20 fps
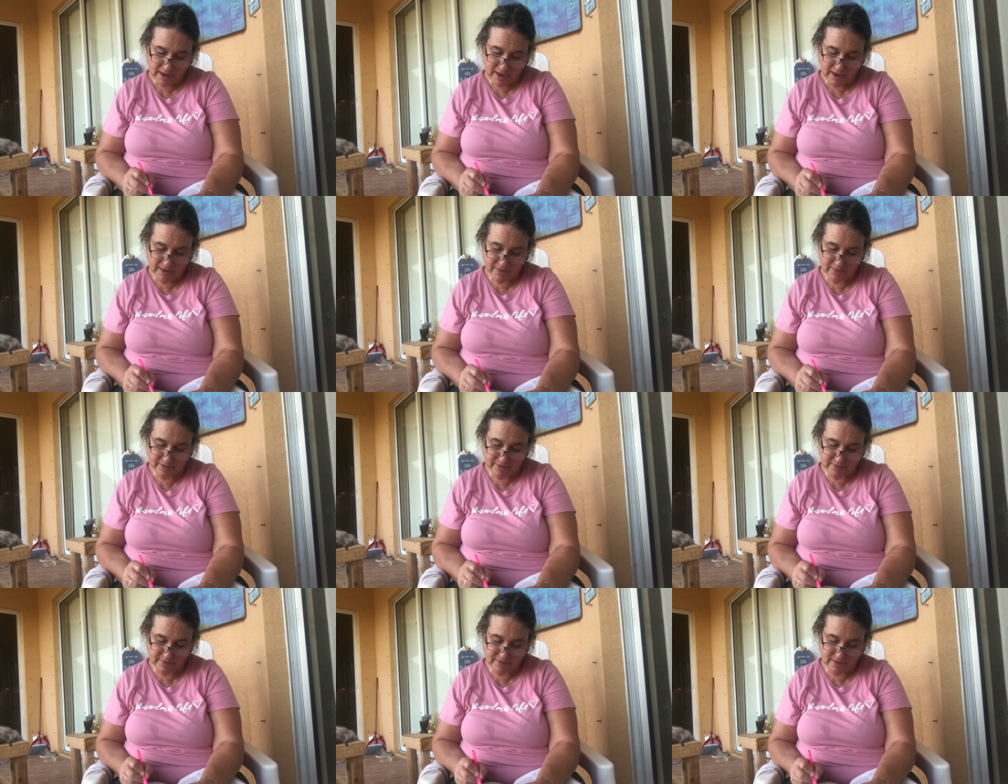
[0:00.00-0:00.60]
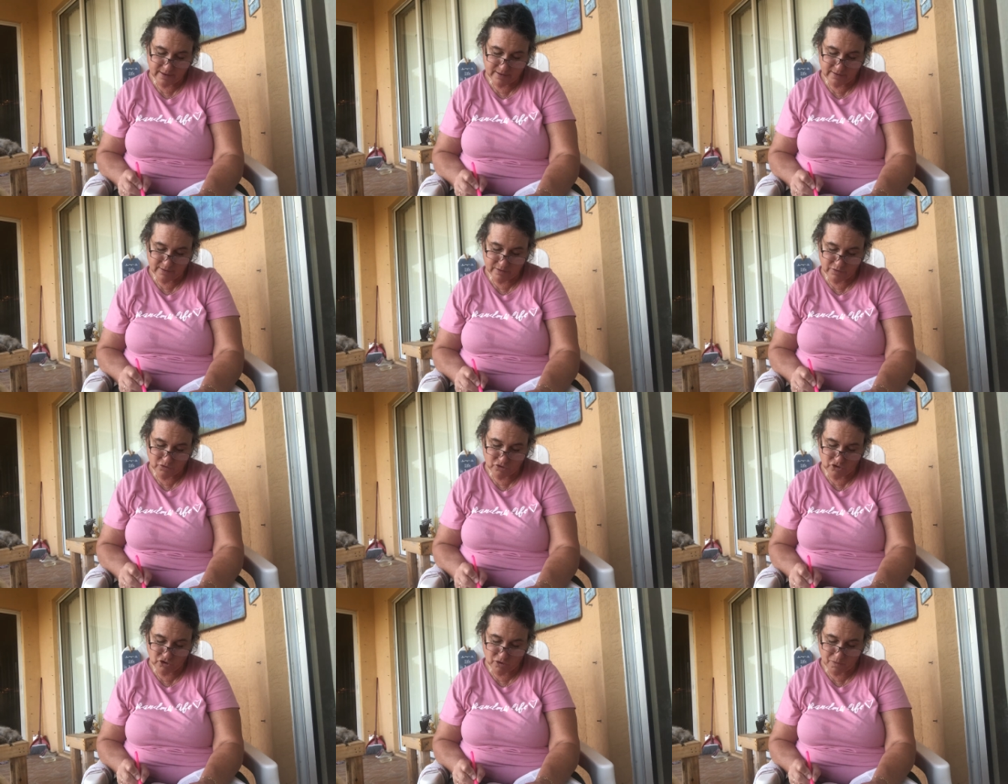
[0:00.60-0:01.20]
And the sons of
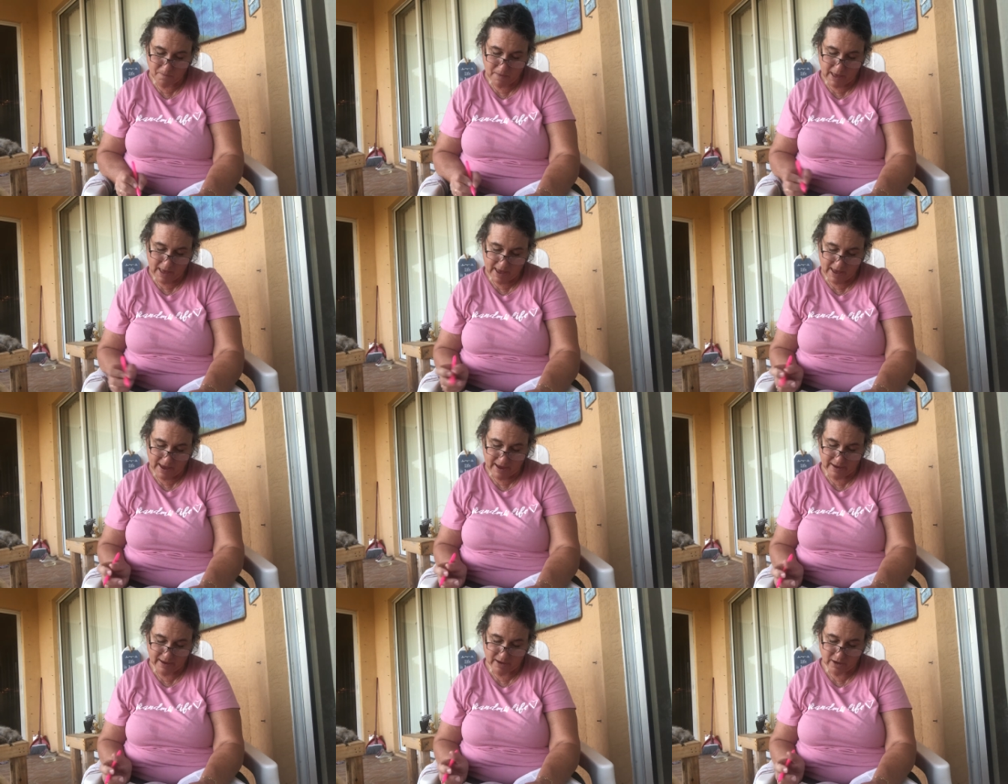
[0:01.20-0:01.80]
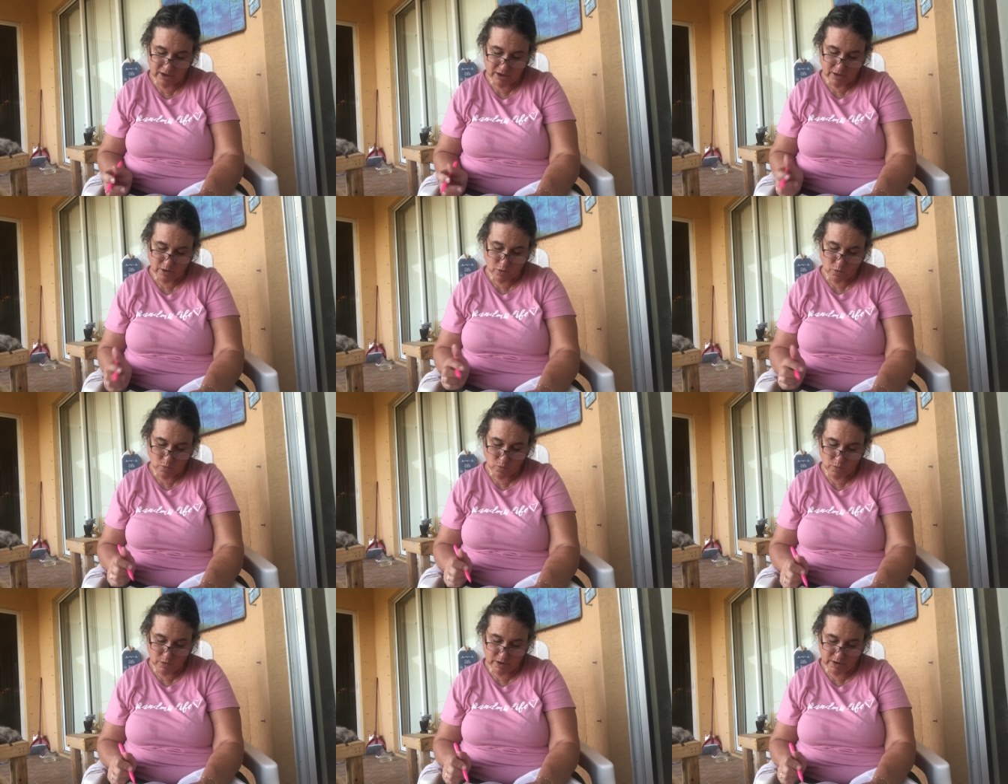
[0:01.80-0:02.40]
Shammai,
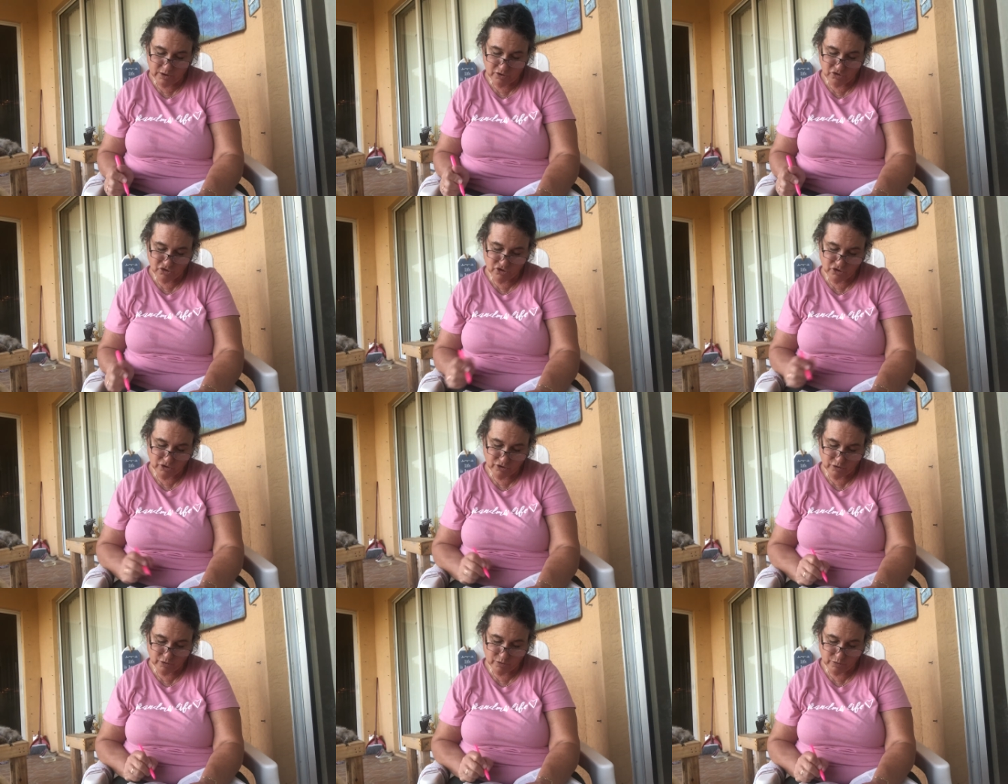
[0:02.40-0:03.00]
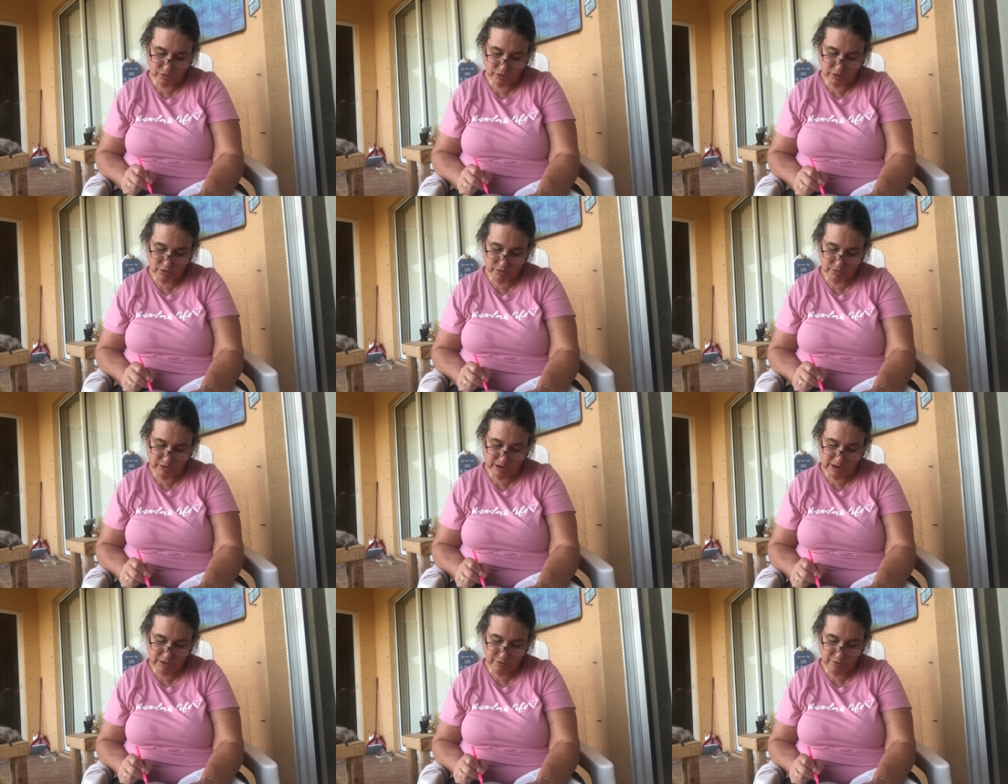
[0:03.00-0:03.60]
one, two,
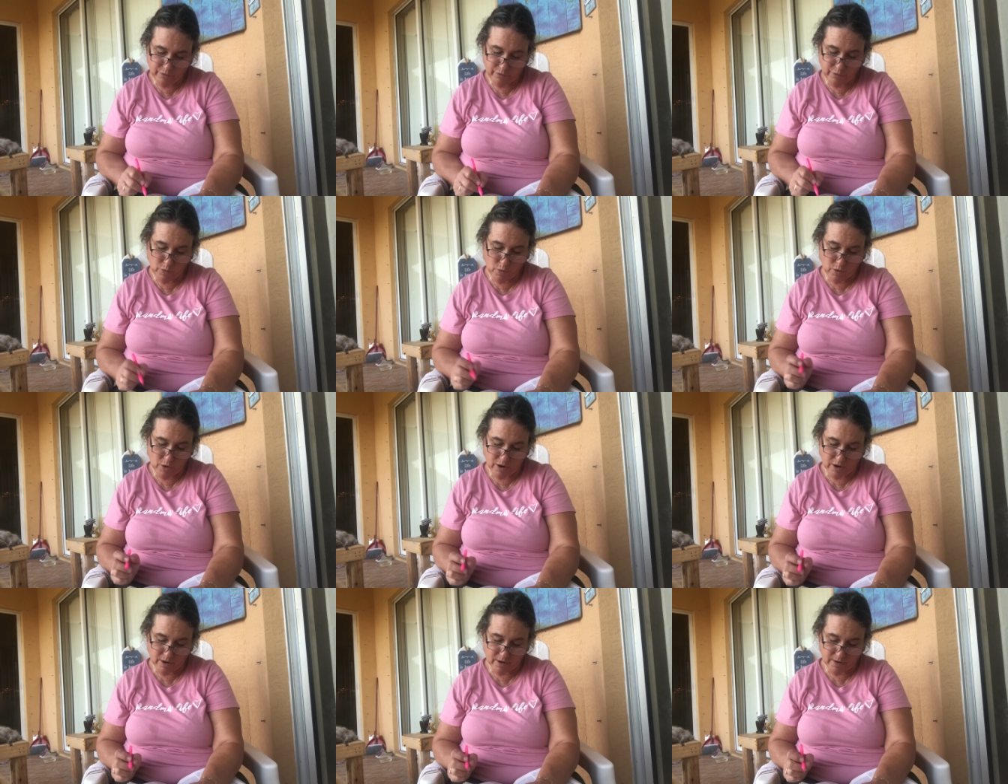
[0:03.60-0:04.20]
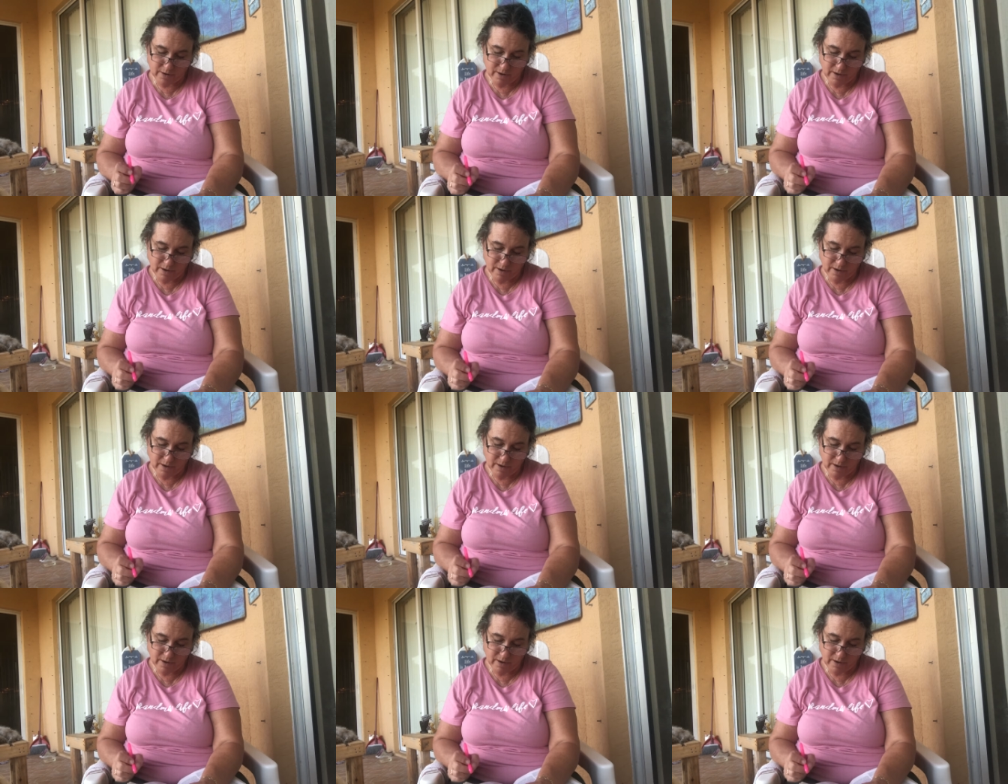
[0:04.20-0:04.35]
three, four.